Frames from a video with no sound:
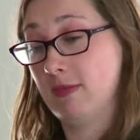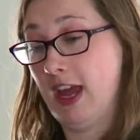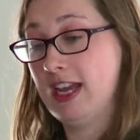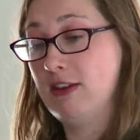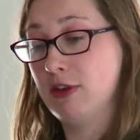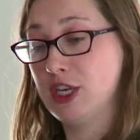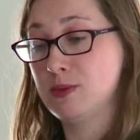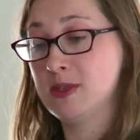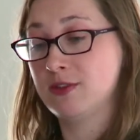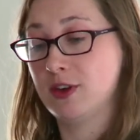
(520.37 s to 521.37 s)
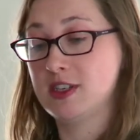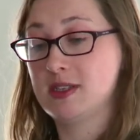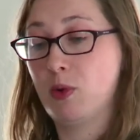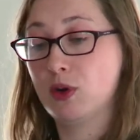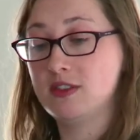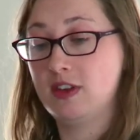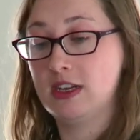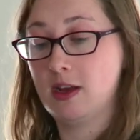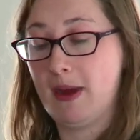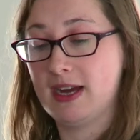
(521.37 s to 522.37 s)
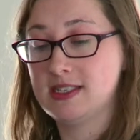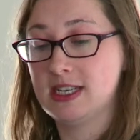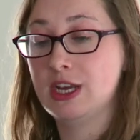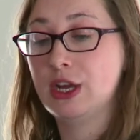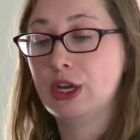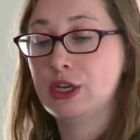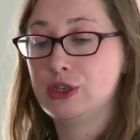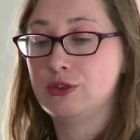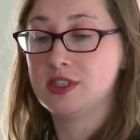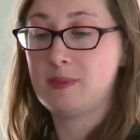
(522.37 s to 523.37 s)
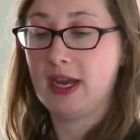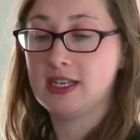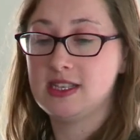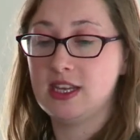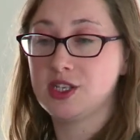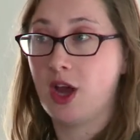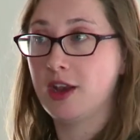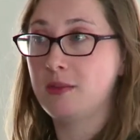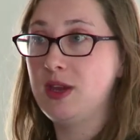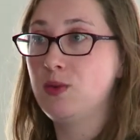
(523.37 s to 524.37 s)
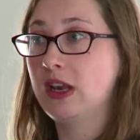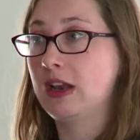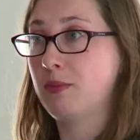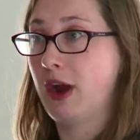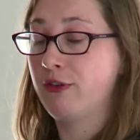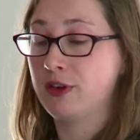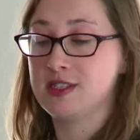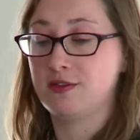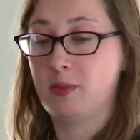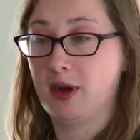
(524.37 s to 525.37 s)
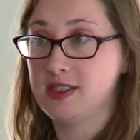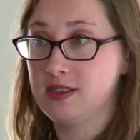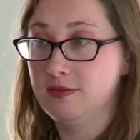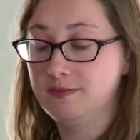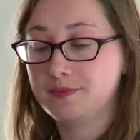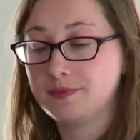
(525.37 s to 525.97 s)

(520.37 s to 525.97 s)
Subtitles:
any arrangements for supportive legal capacity should respect the autonomy, will and preference of the person.